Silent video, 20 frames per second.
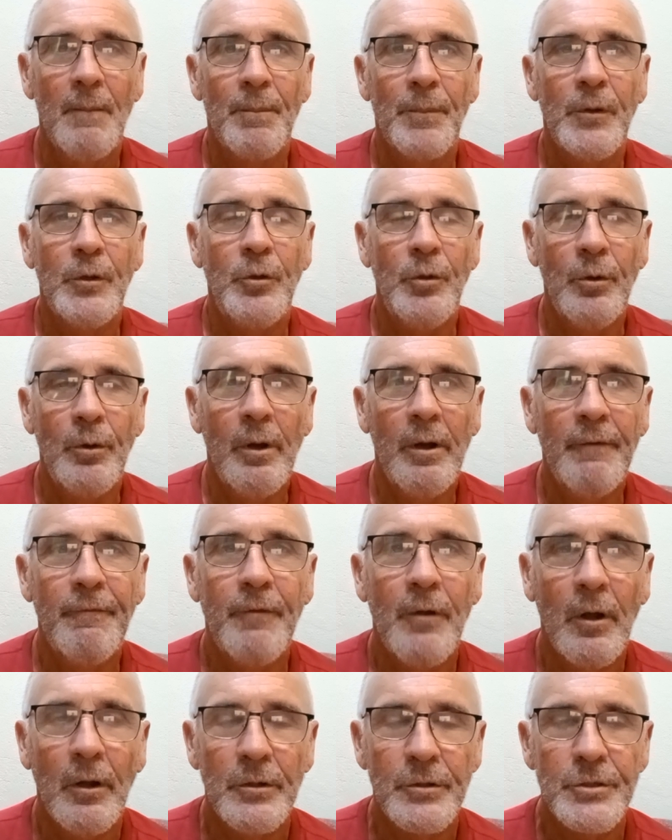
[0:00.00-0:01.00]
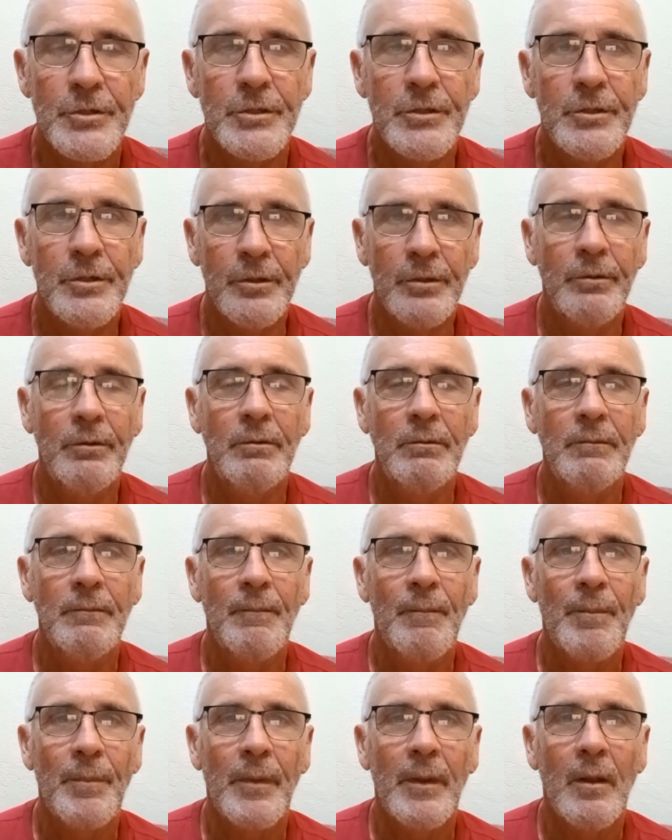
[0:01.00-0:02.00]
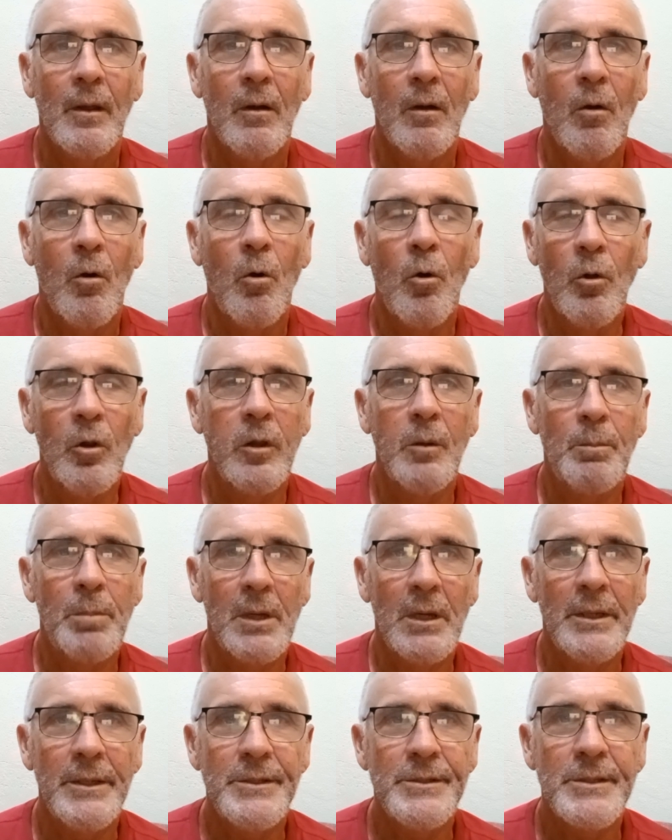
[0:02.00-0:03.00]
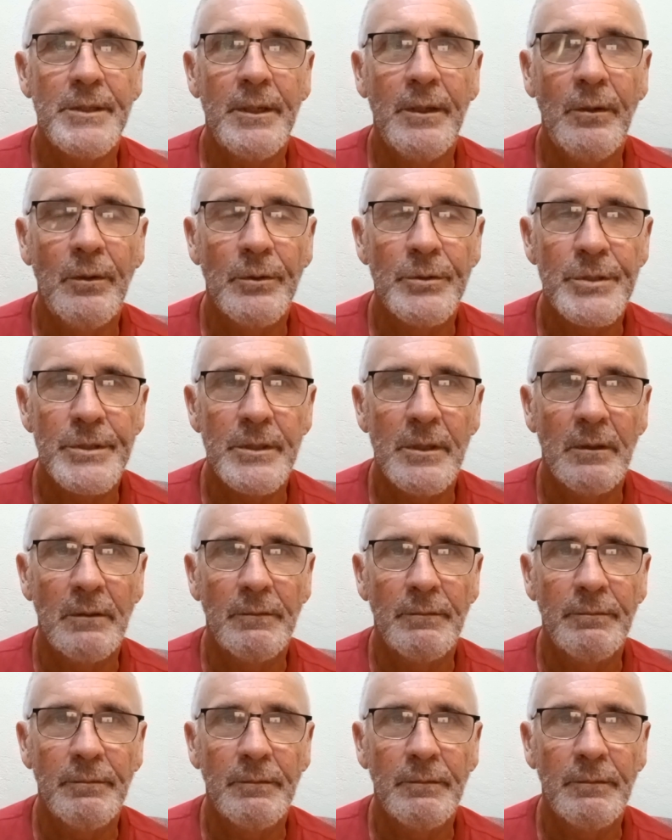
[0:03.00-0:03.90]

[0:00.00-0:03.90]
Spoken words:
you have got to do all the policing yourself.